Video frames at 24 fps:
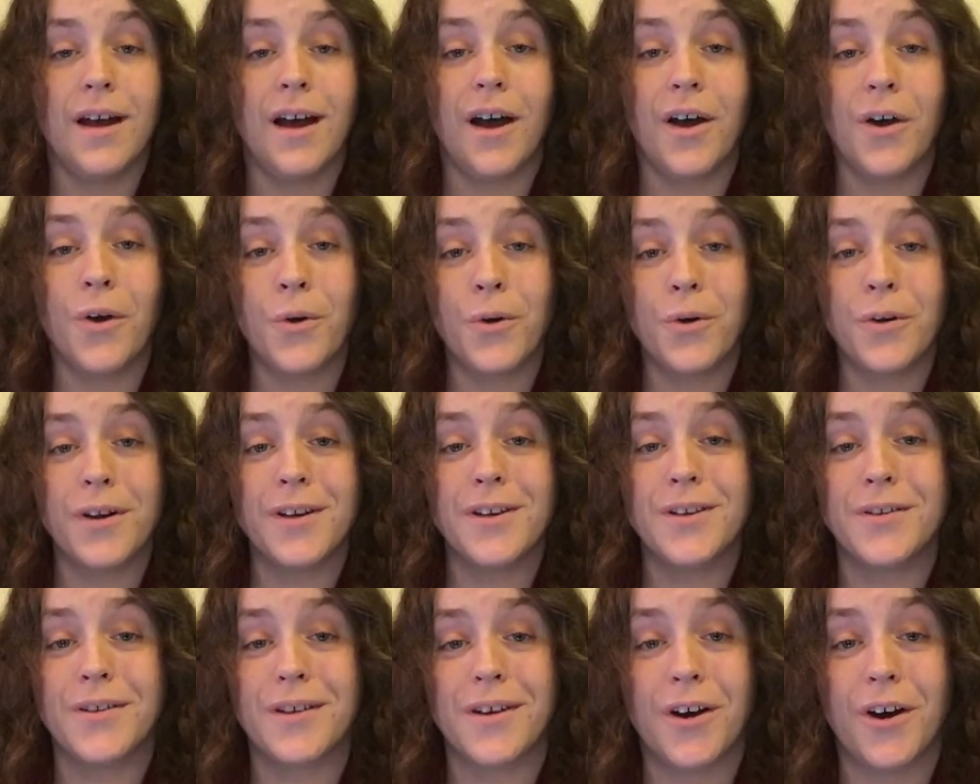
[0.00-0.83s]
According
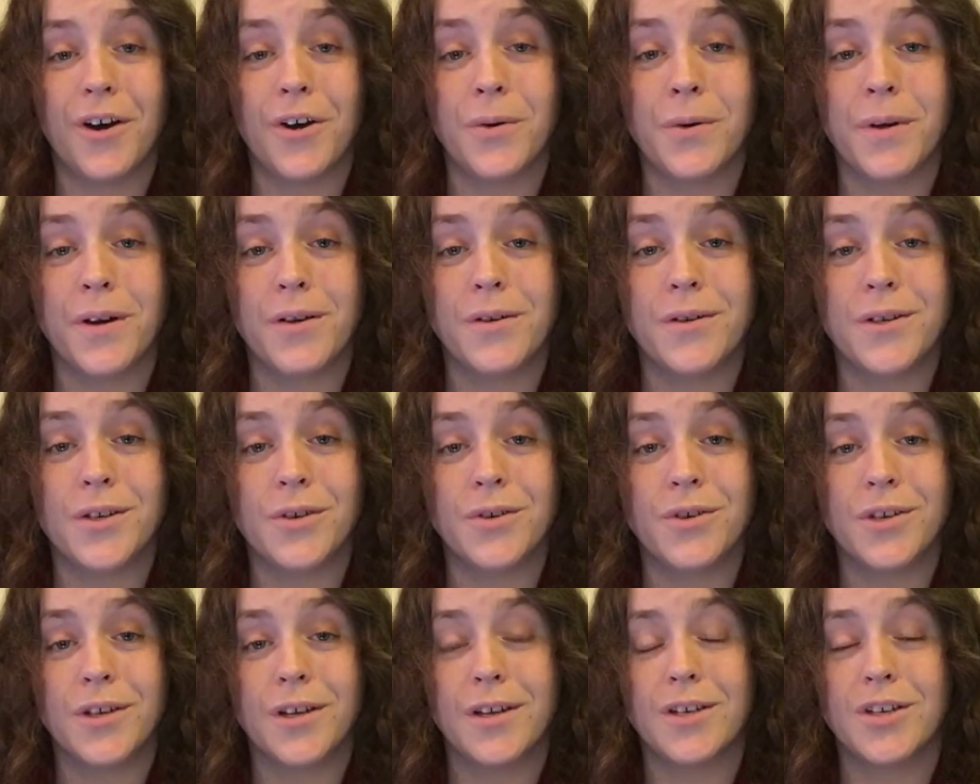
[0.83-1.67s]
to the Colorado
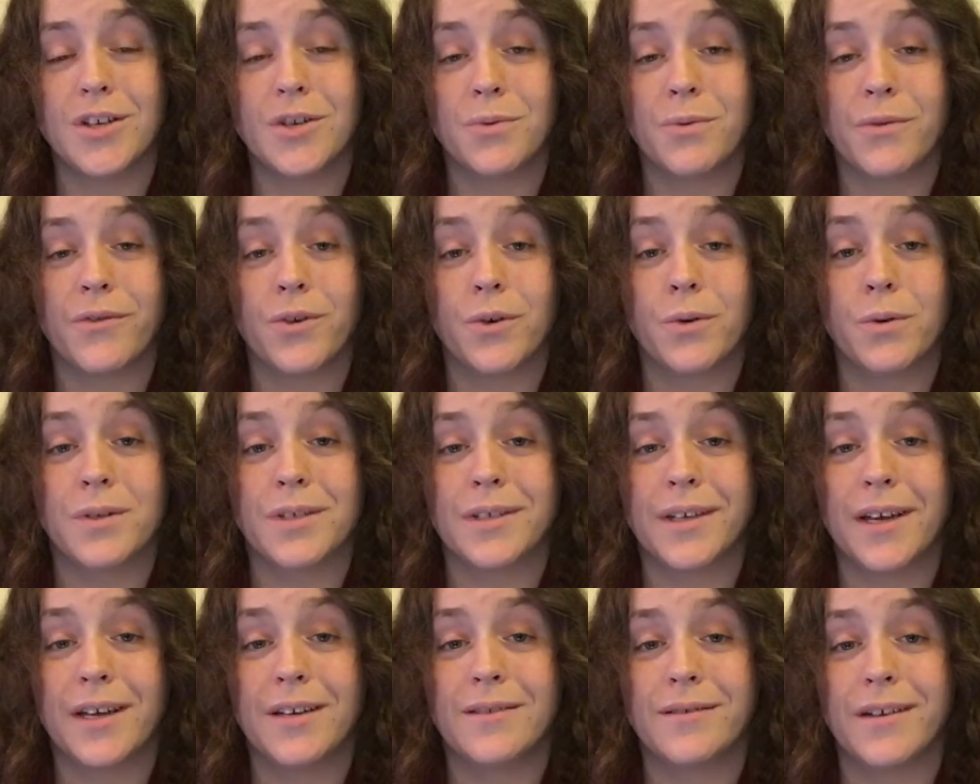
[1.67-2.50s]
Association for
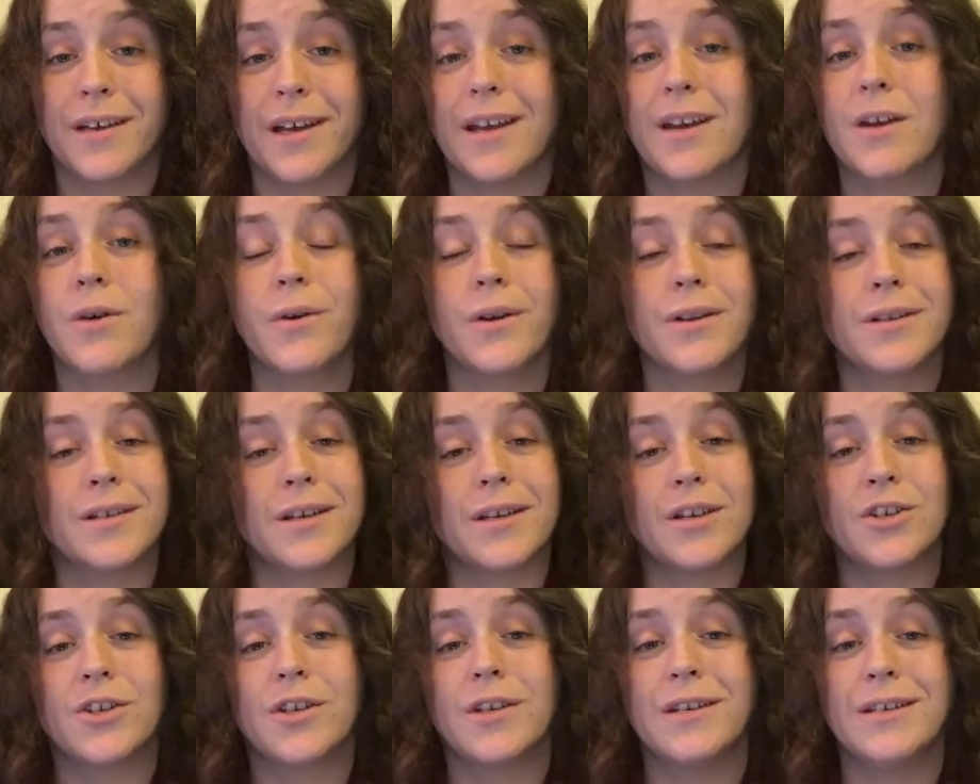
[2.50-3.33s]
Recycling, an
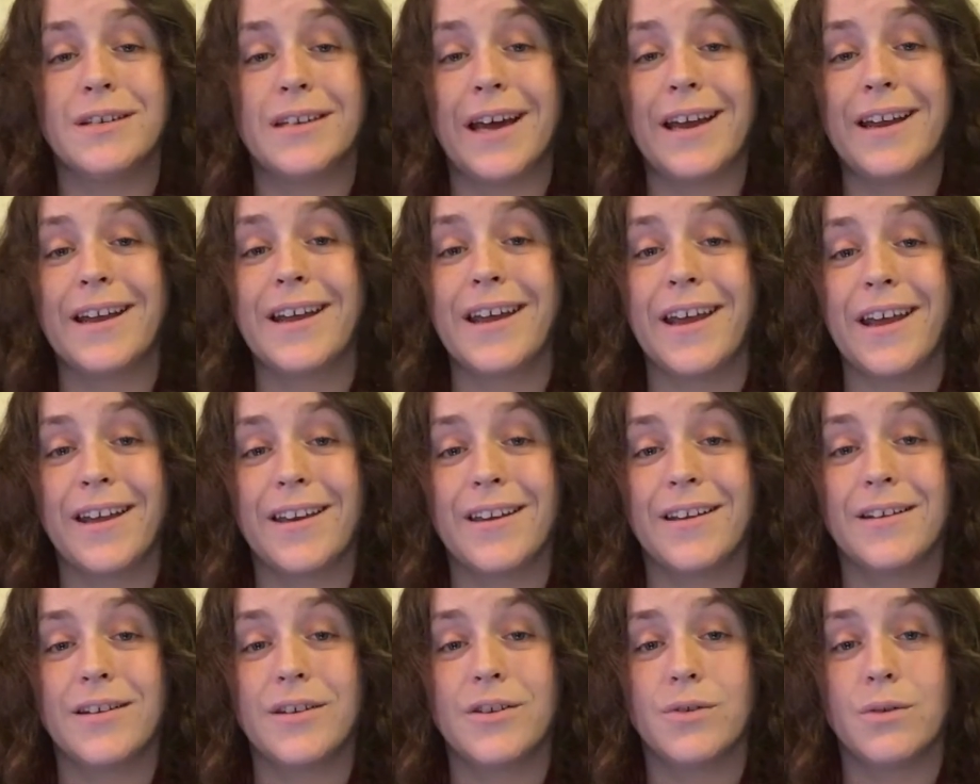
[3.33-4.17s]
organization
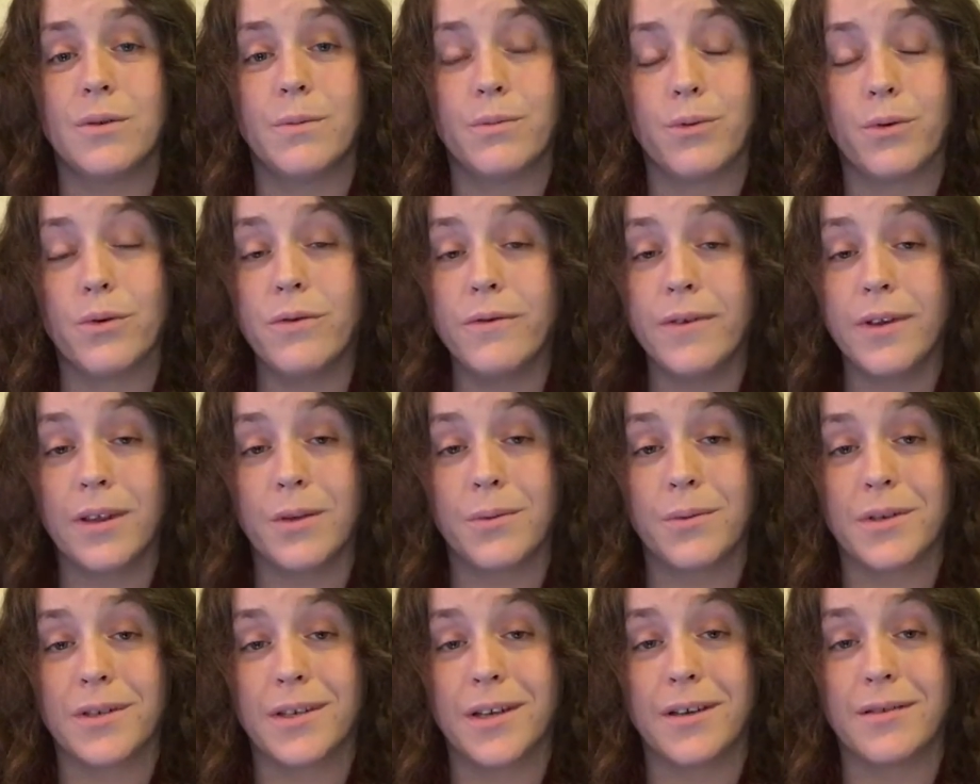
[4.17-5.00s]
dedicated to improving the
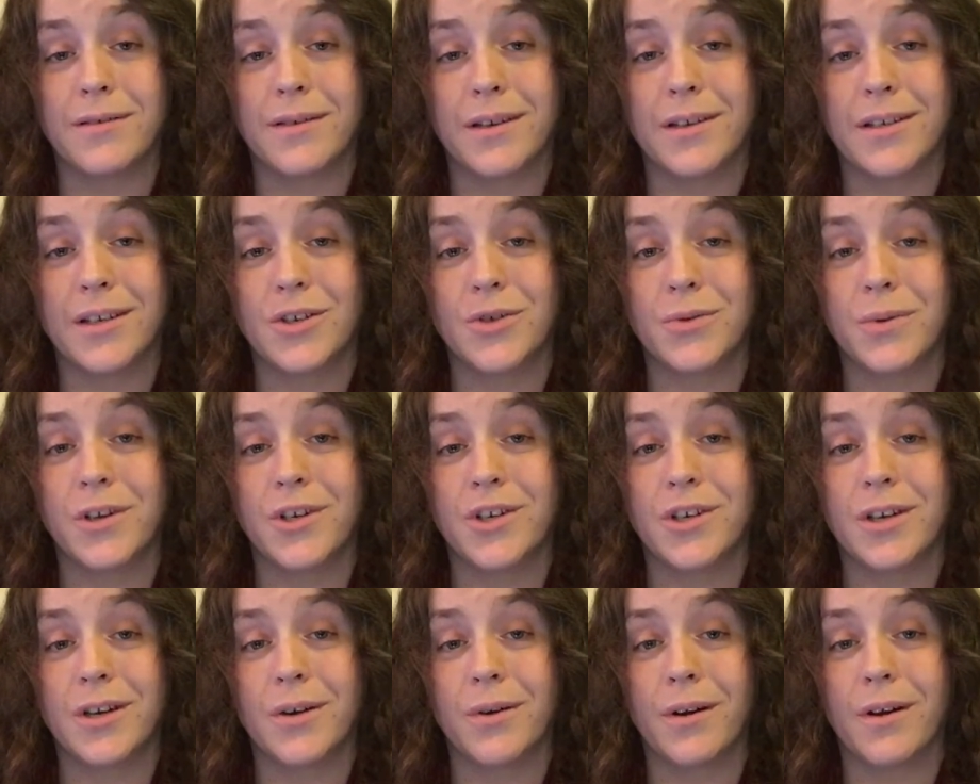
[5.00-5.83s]
recycling
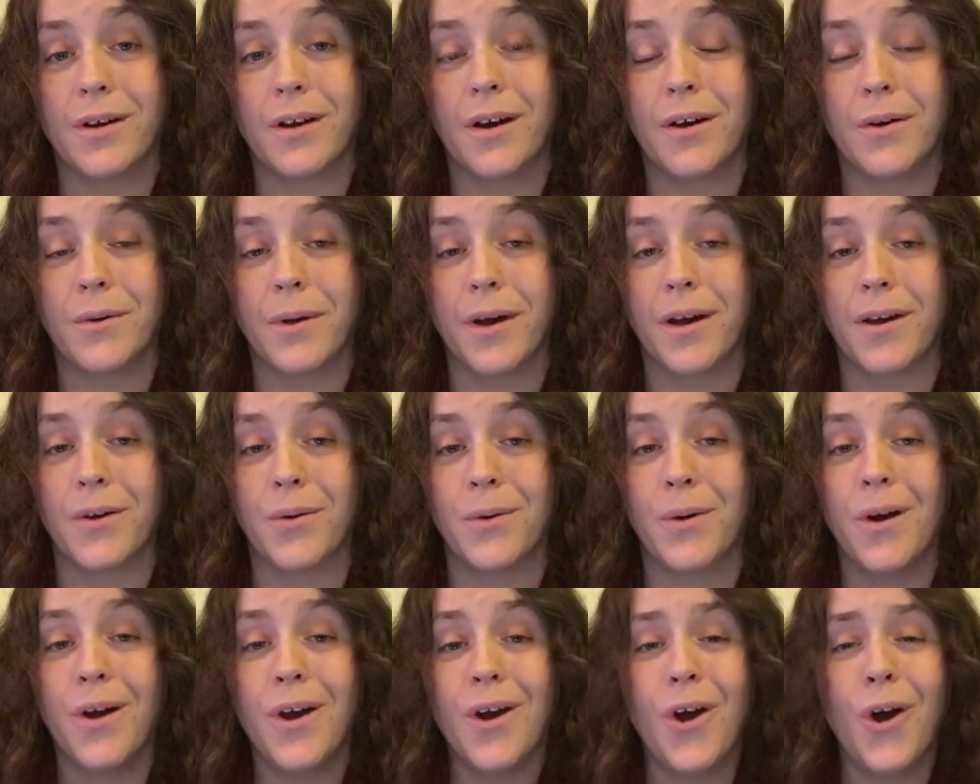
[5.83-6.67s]
situation here in
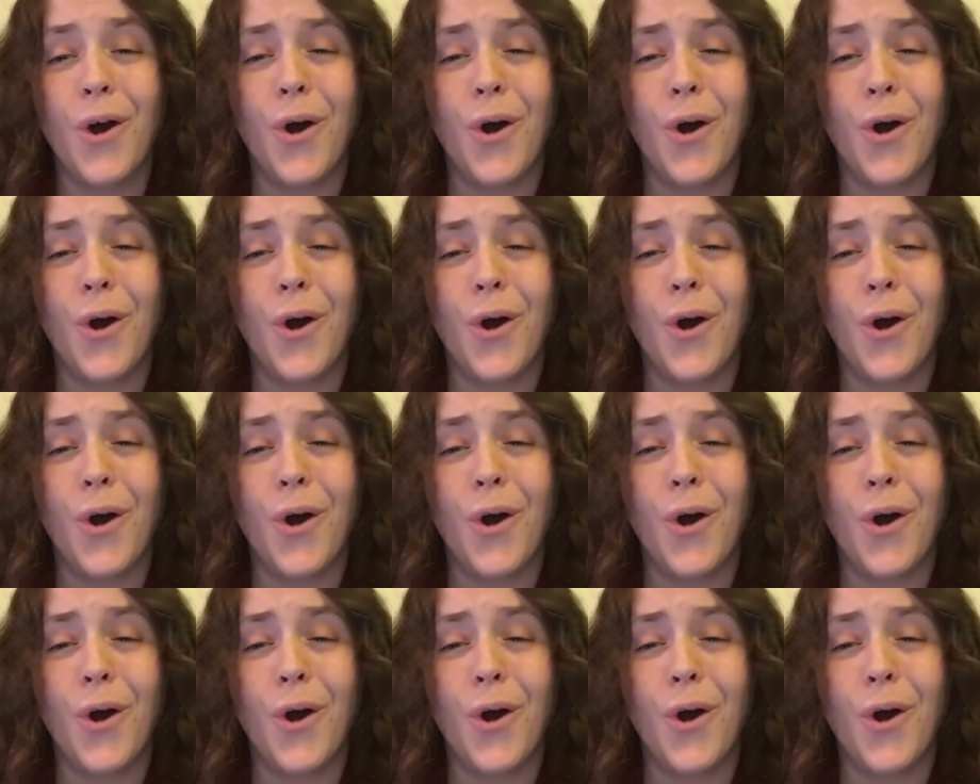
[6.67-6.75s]
Colorado,